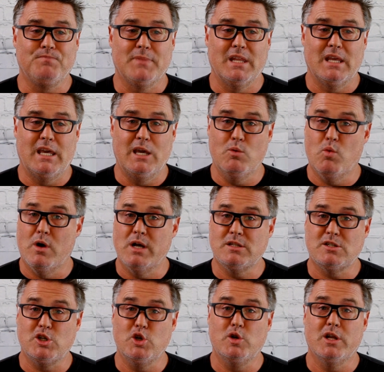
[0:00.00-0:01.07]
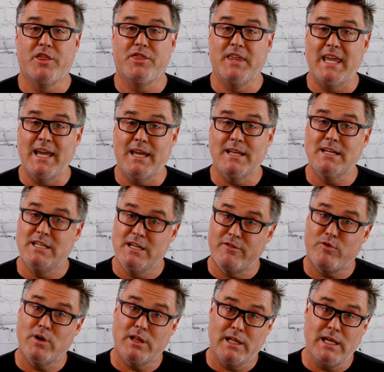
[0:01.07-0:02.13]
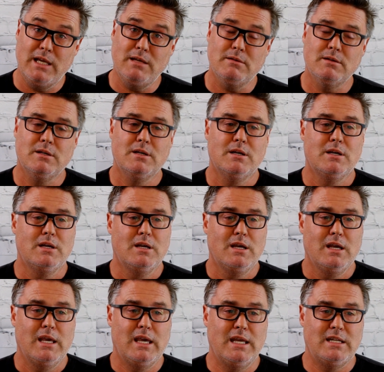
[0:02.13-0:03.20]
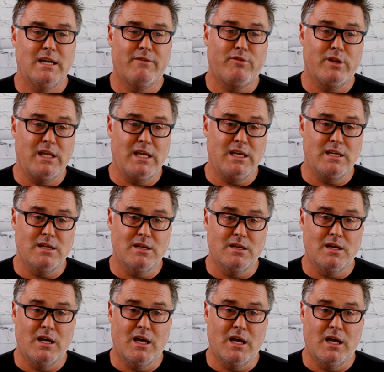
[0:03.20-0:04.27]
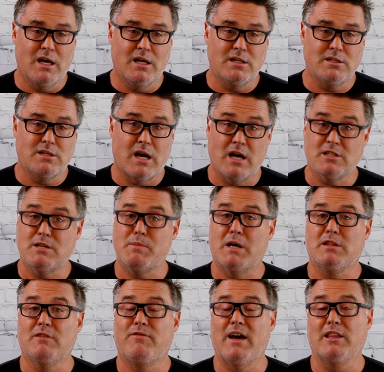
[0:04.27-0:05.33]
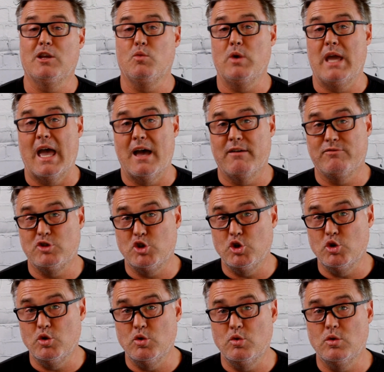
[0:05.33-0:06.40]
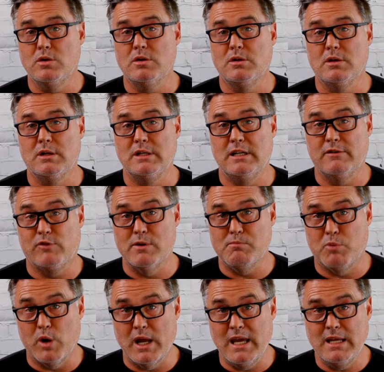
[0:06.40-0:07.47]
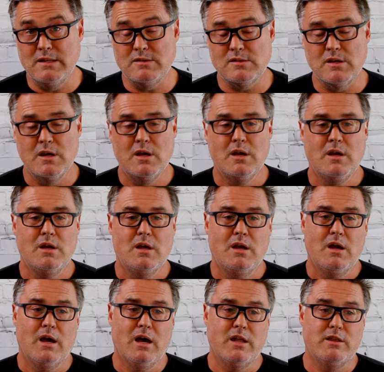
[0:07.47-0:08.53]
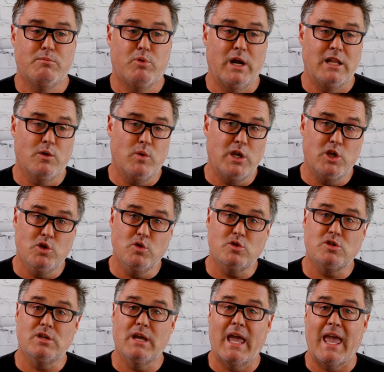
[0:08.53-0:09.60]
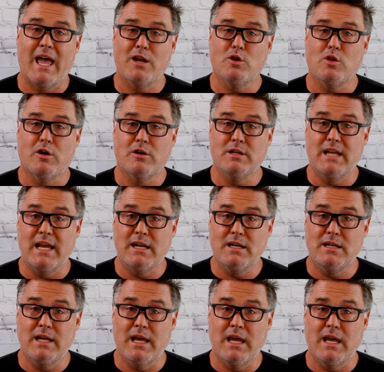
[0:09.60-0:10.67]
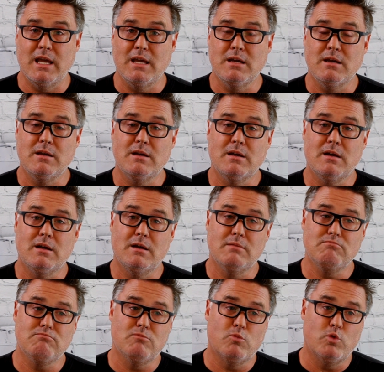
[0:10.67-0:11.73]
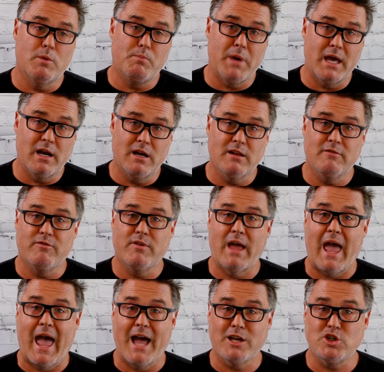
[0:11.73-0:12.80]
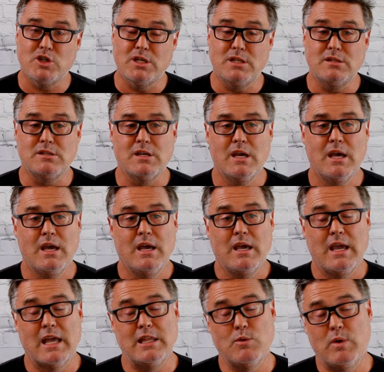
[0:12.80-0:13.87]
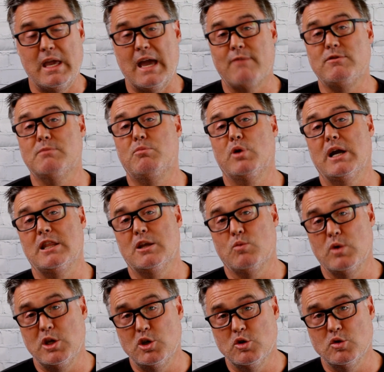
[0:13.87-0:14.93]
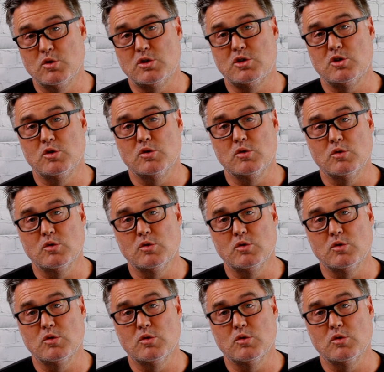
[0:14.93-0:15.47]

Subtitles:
He wants you to think differently. He definitely talks about the fact that we have two different brains. The brain that we use to handle our day-to-day repetitive actions, and then we have the brain that we use to